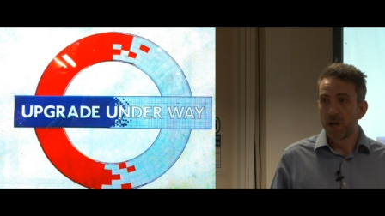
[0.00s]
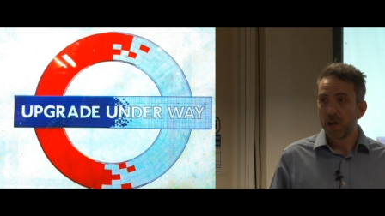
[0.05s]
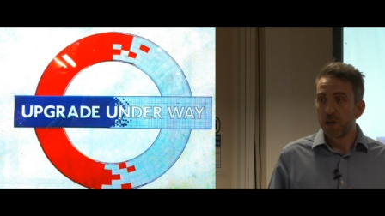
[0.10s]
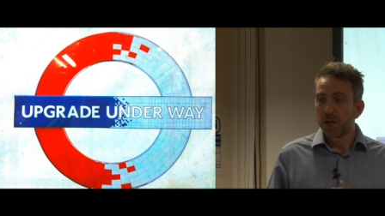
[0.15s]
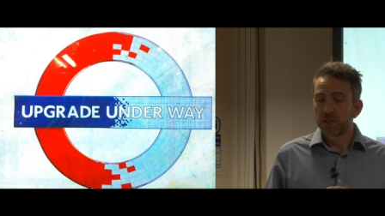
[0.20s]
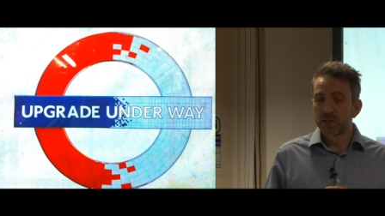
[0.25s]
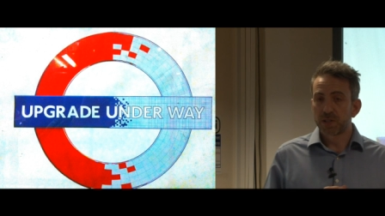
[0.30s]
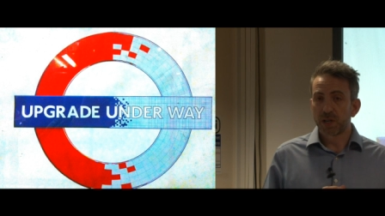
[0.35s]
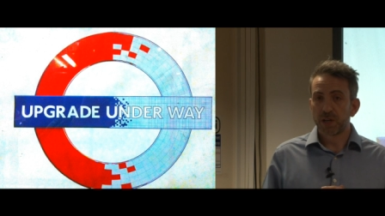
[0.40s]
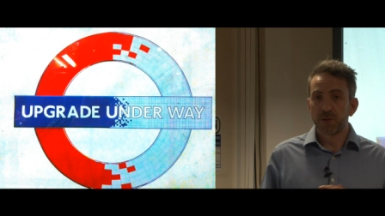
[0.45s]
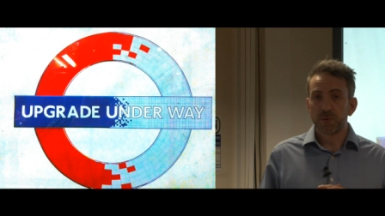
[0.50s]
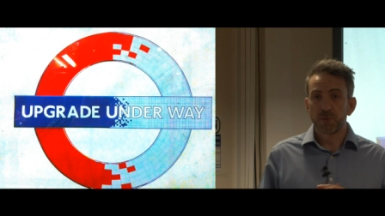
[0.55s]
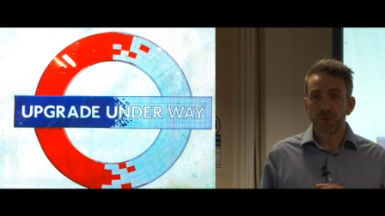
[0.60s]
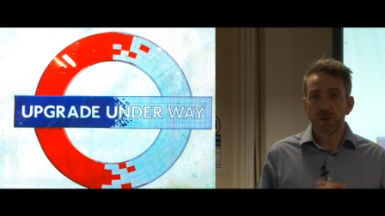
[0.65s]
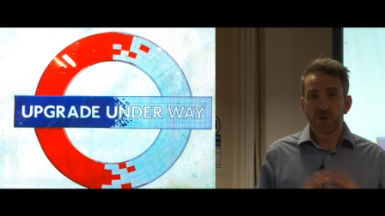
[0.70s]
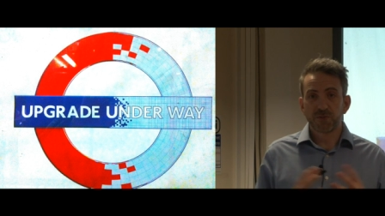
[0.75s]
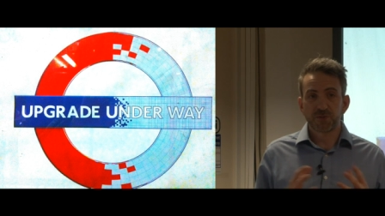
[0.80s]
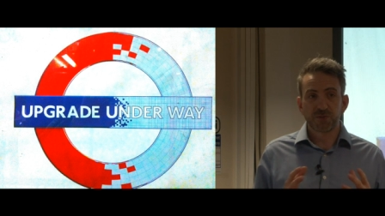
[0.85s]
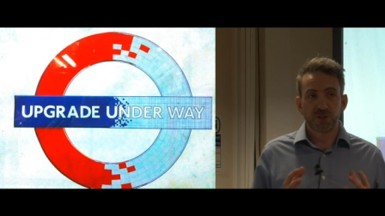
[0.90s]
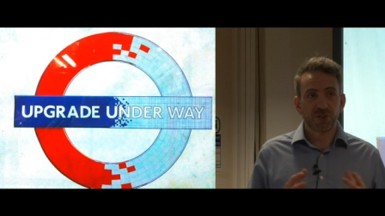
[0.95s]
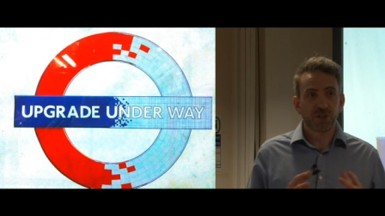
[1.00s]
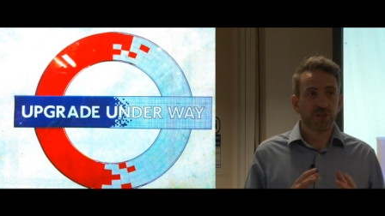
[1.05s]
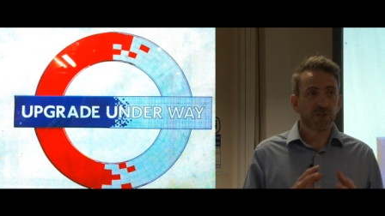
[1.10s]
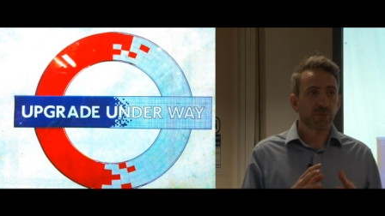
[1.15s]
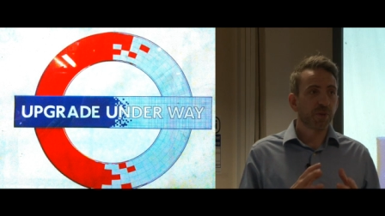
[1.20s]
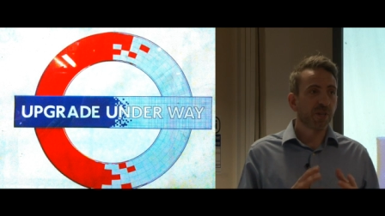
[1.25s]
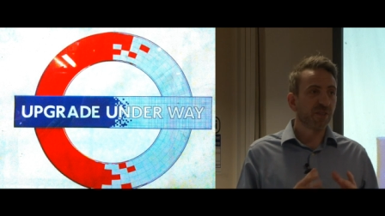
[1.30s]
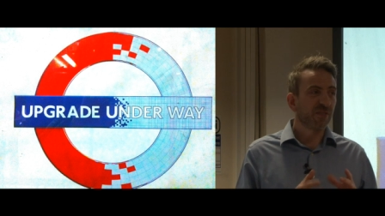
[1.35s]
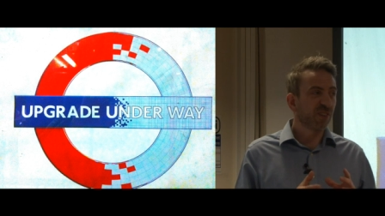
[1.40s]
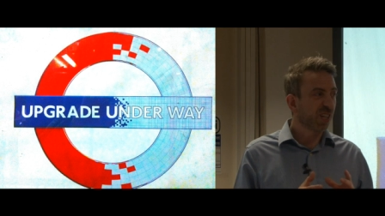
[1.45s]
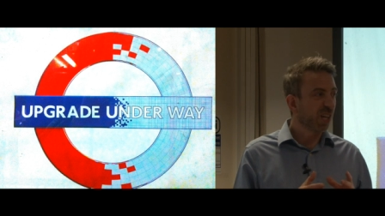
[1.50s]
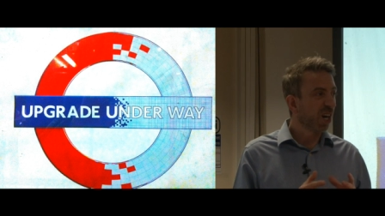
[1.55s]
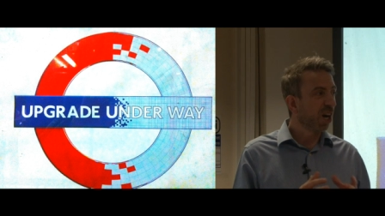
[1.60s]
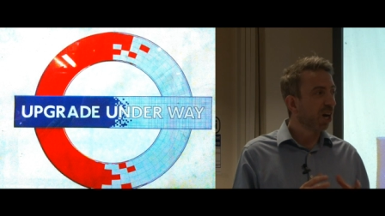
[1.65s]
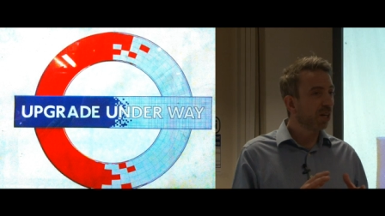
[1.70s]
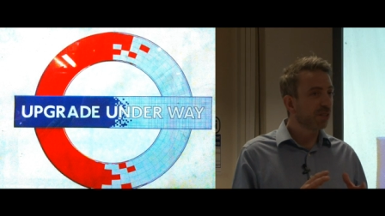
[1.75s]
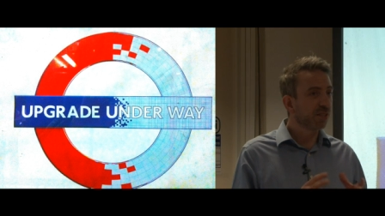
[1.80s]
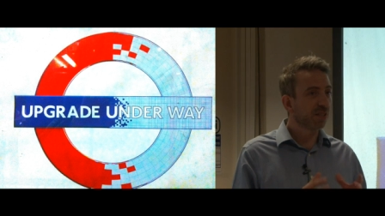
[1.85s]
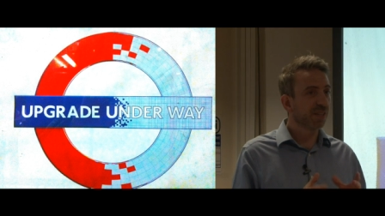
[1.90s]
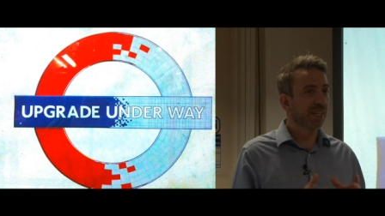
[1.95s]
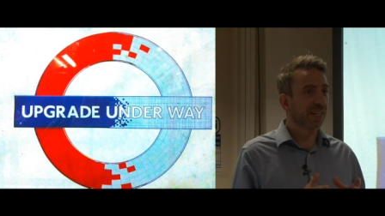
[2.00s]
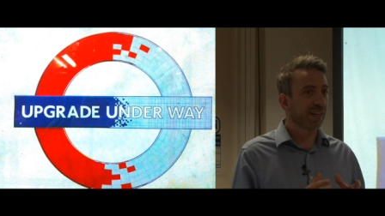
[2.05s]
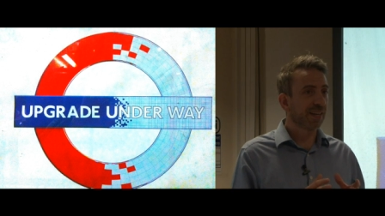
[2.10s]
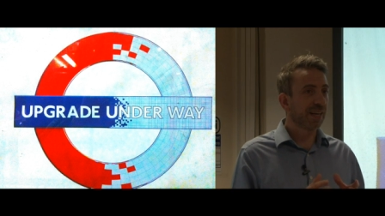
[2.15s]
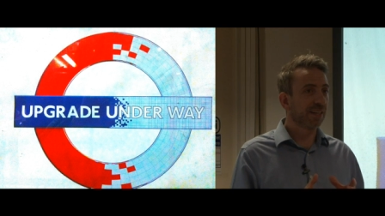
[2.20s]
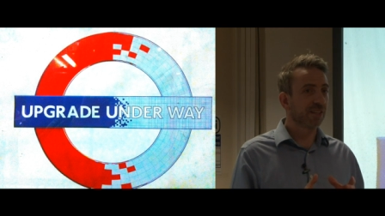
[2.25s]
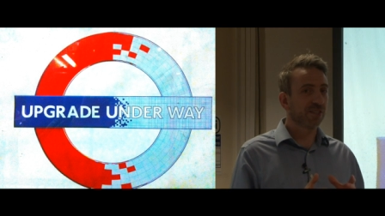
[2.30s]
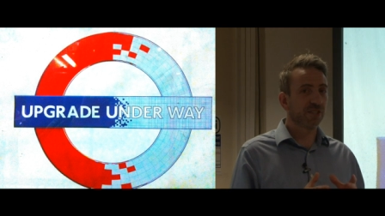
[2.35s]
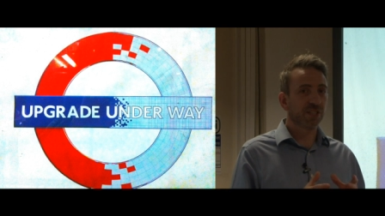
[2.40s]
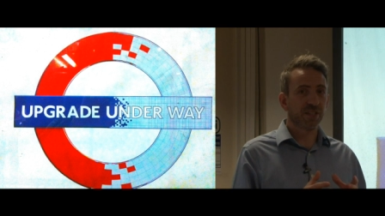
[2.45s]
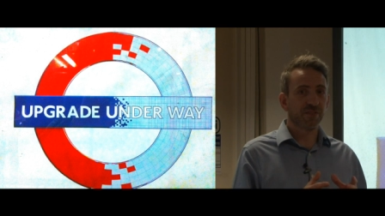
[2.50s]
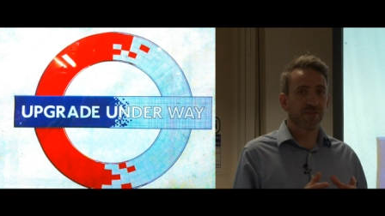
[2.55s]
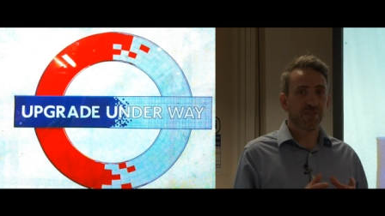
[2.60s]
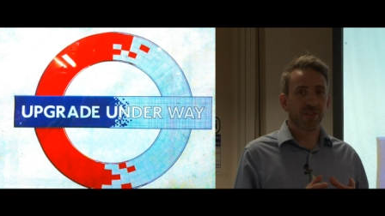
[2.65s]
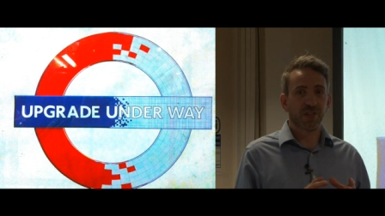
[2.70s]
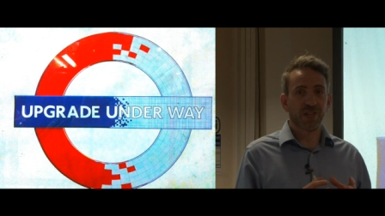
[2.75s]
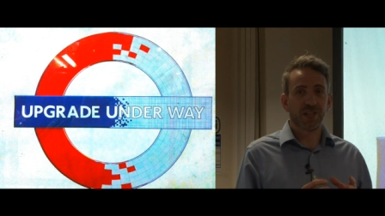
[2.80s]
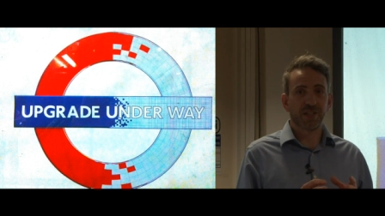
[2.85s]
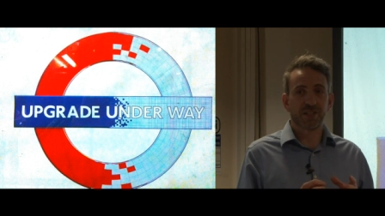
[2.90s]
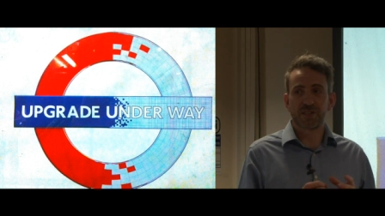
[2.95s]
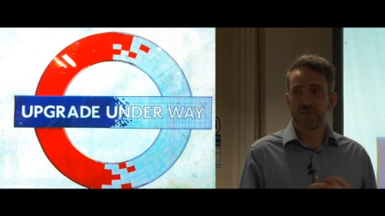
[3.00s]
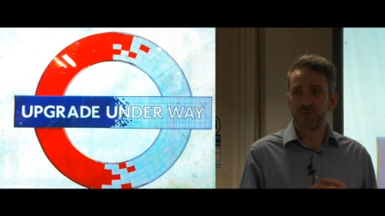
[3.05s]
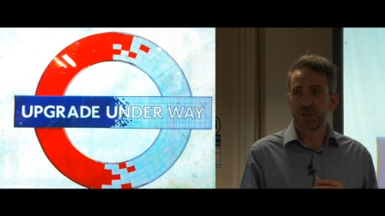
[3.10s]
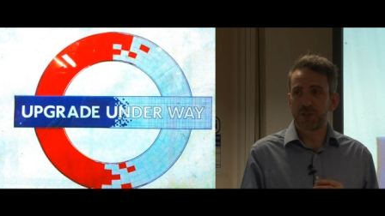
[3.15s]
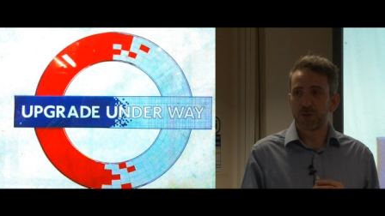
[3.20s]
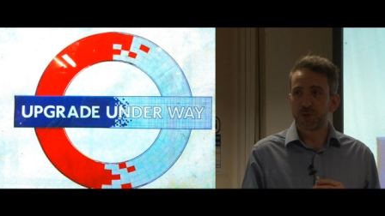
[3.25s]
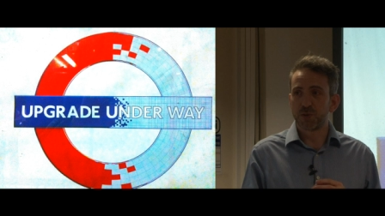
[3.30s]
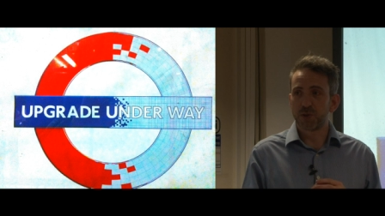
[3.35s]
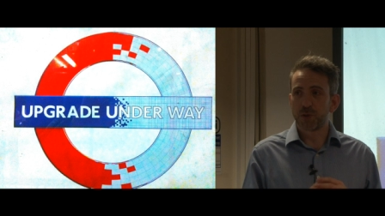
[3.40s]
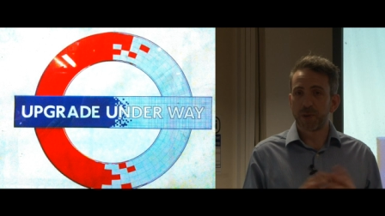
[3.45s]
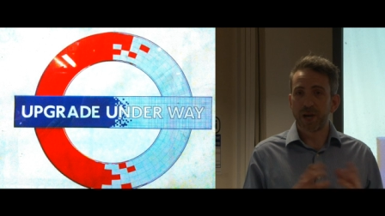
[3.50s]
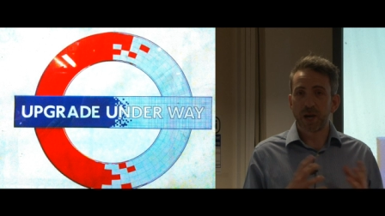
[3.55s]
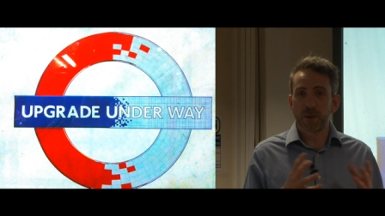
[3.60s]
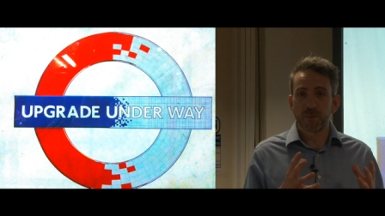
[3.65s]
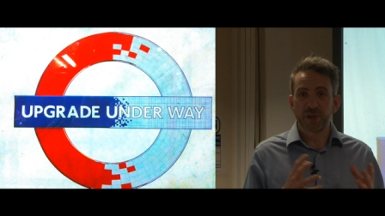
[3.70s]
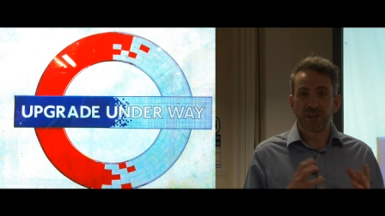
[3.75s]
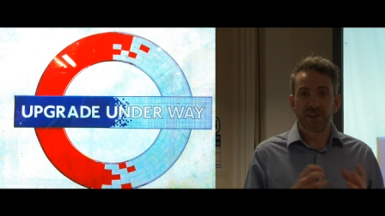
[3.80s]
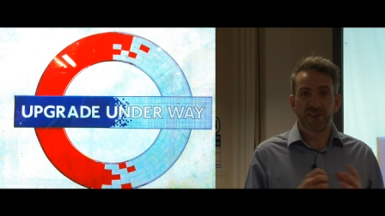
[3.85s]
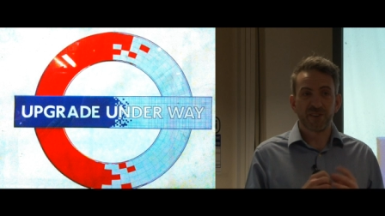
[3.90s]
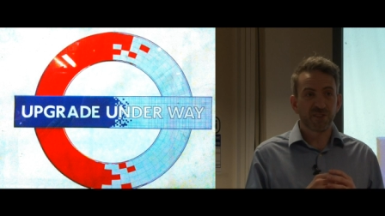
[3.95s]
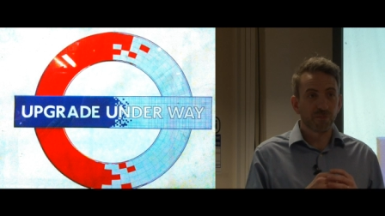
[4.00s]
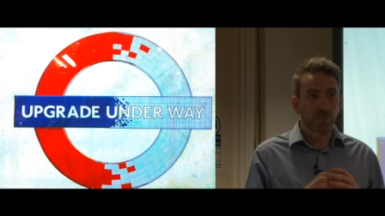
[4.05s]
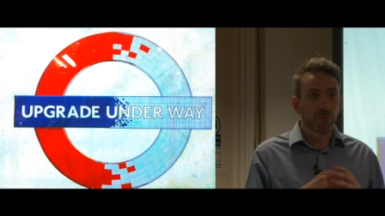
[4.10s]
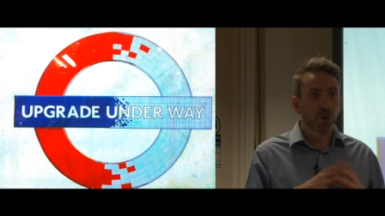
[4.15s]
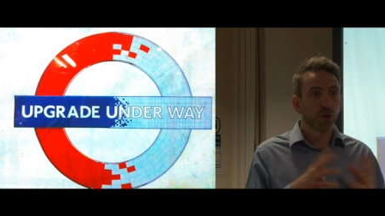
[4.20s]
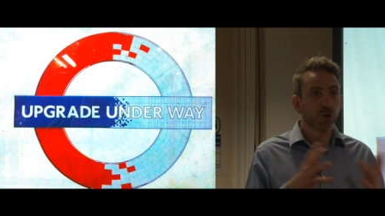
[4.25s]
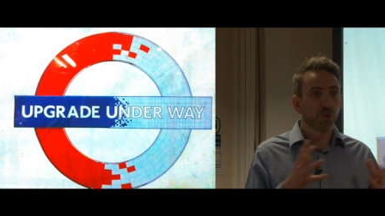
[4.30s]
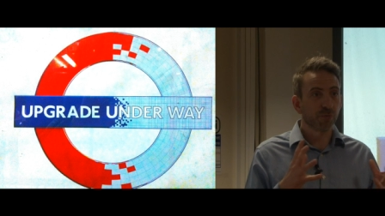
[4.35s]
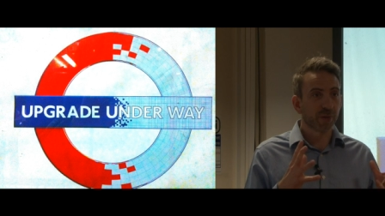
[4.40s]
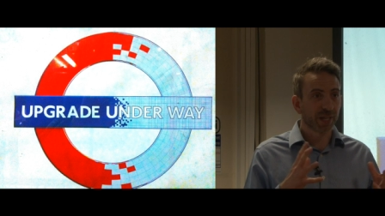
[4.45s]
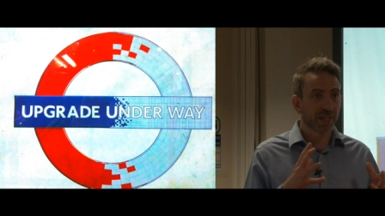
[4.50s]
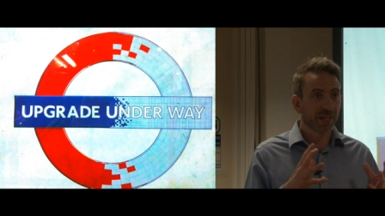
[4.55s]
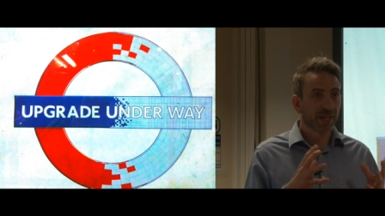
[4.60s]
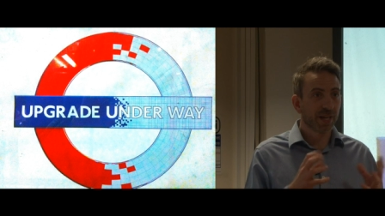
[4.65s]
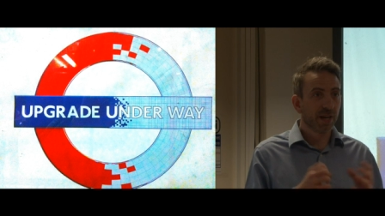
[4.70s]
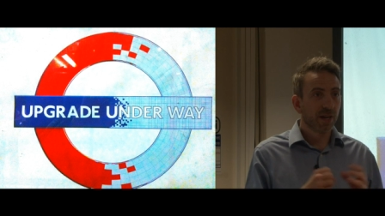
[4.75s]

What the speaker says: So we often use a bit of a gardening analogy for this, and we talk about a period of blooming.